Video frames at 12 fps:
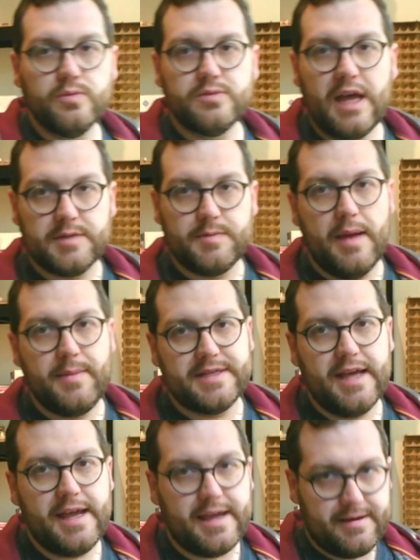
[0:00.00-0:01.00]
that's my
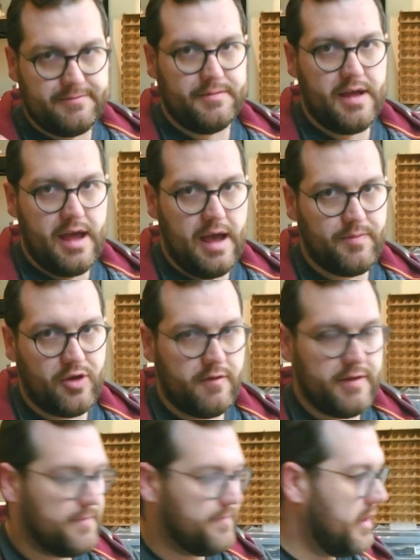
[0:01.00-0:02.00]
mistake, I'm
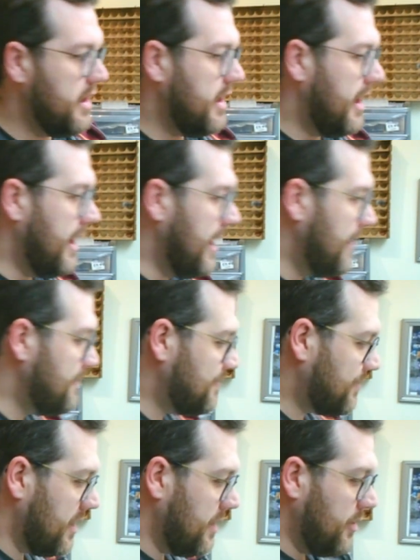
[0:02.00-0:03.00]
sorry. But
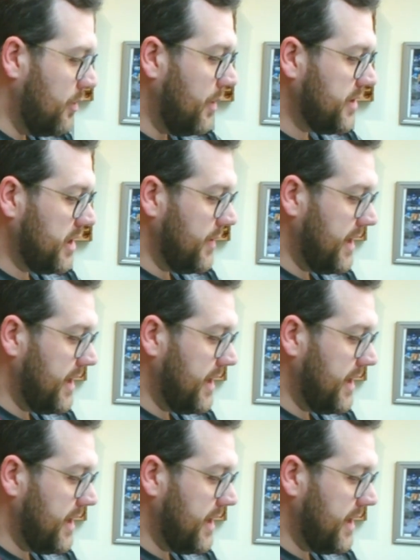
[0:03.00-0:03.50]
what we're doing